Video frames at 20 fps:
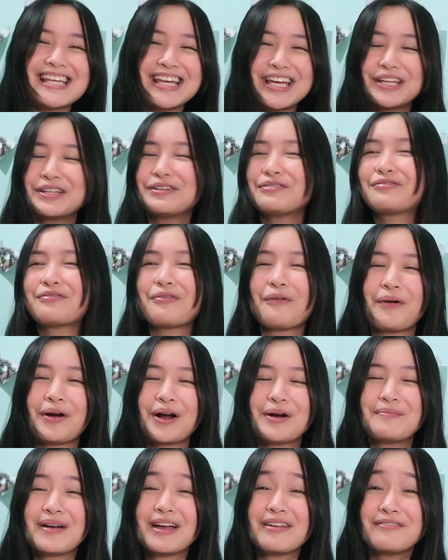it
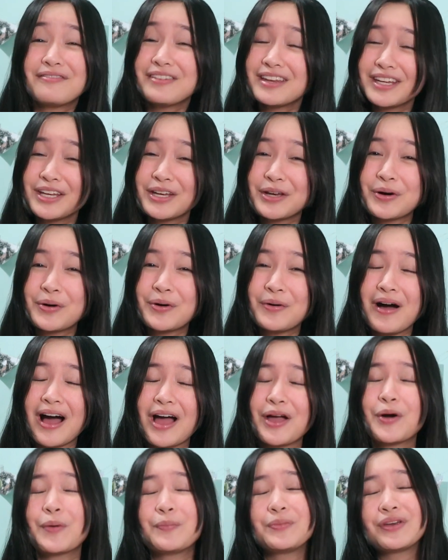for my video.
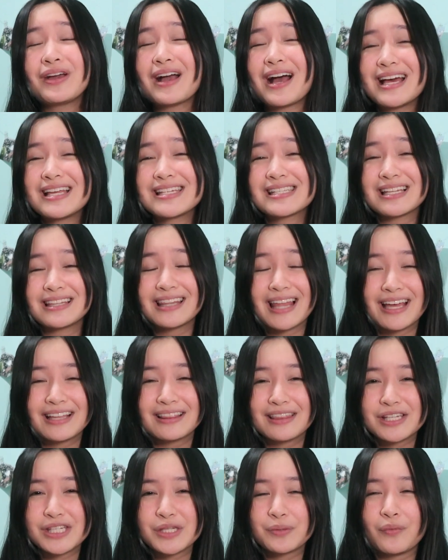I hope you guys like
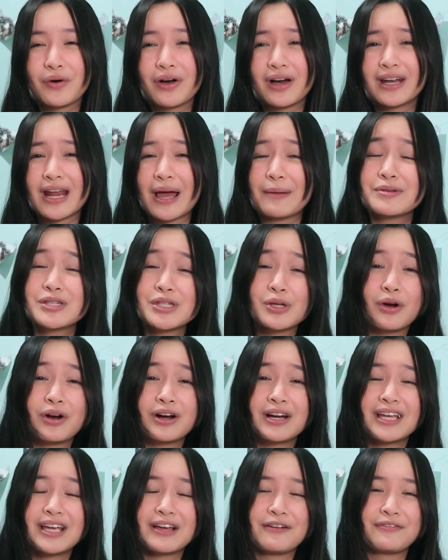this one. I'm
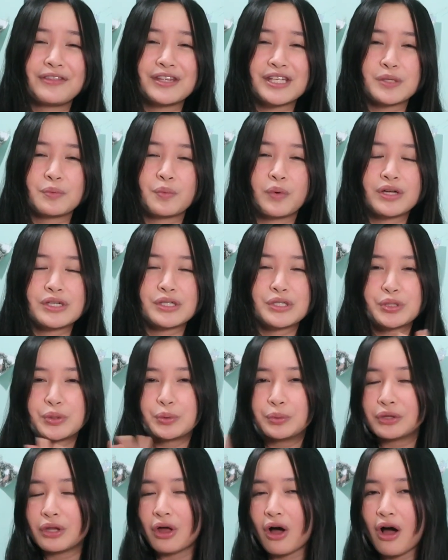sorry if this was
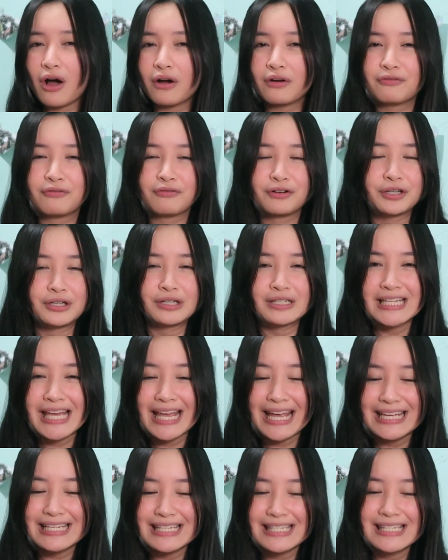too long for your
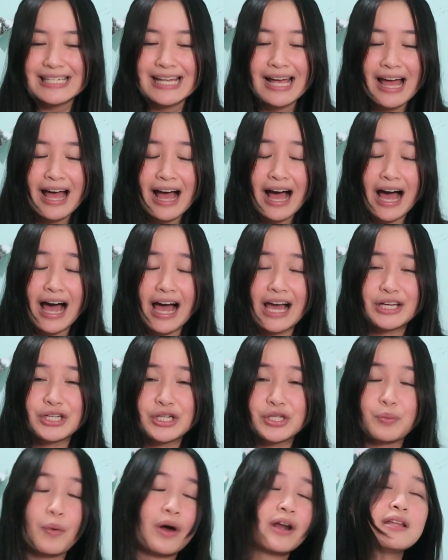taste. I
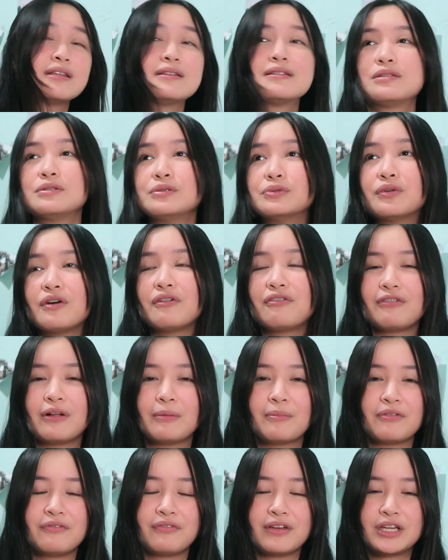just wanted to
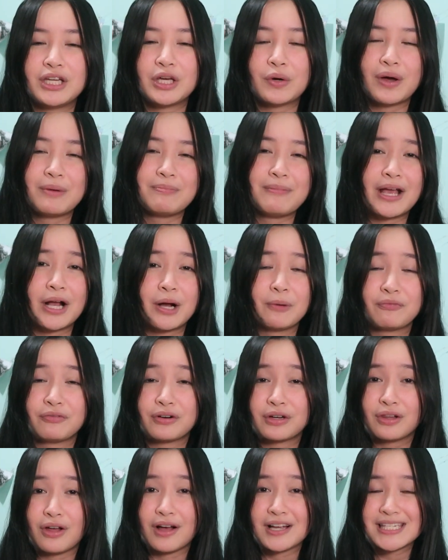film a video and make up
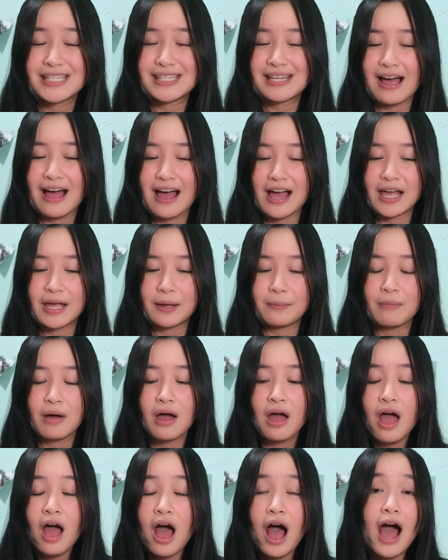for lost time.
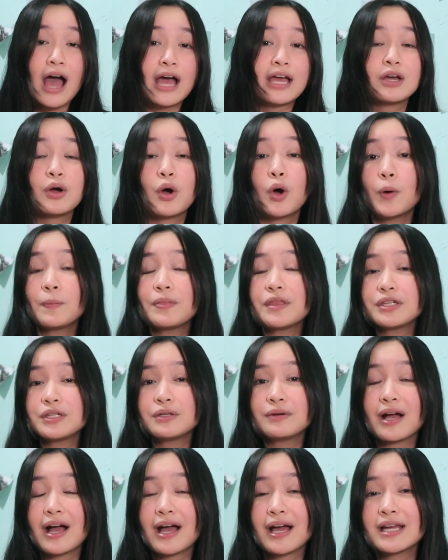I hope that
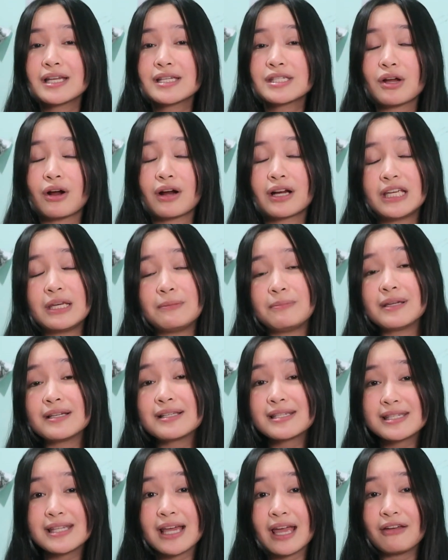you guys are keeping
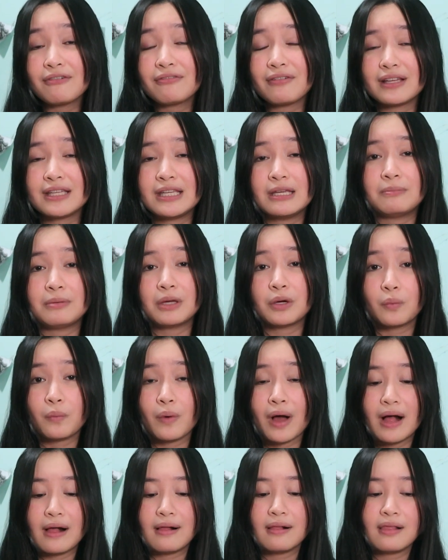safe and keeping
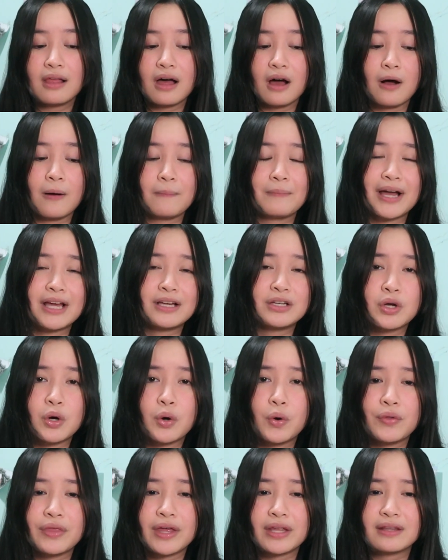well. I
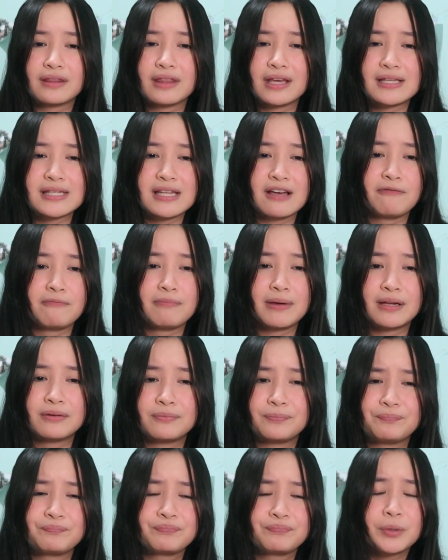know that things have been
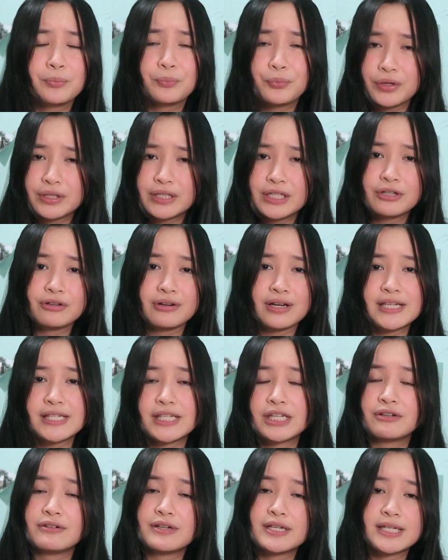pretty
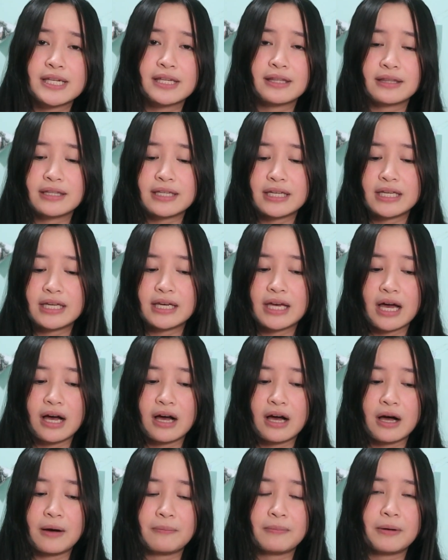crazy recently,
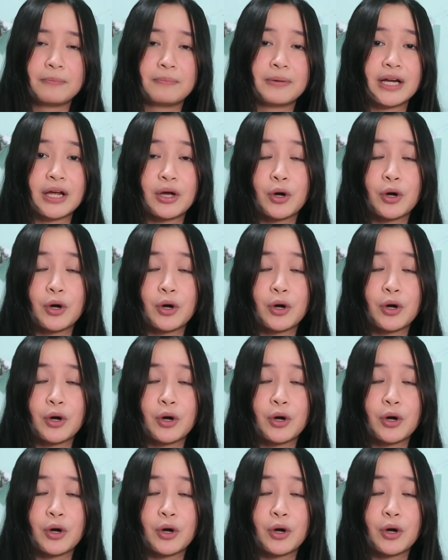but I